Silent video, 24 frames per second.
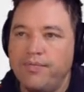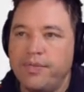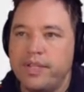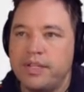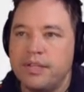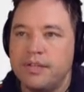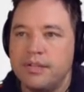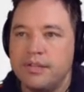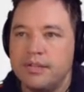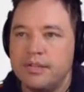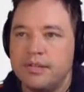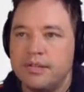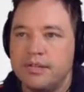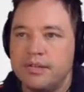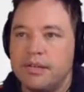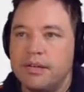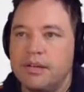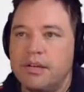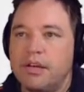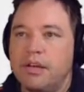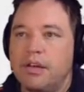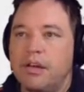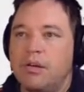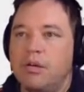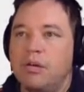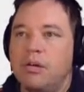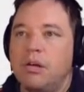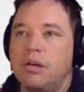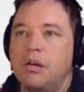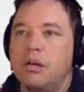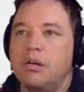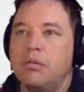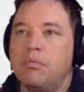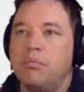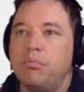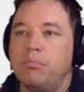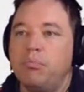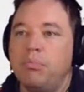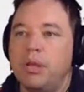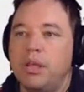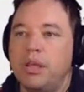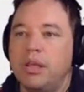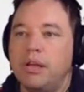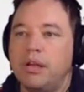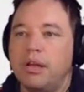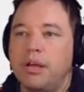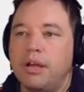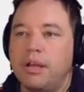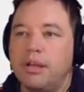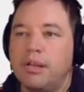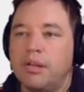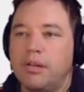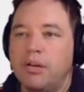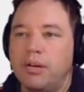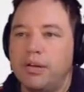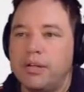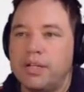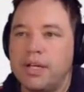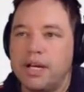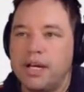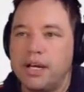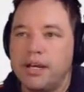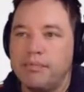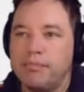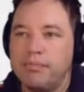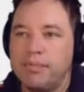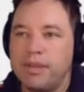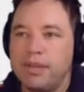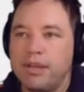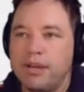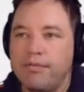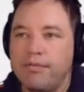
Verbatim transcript: This has been a long time. That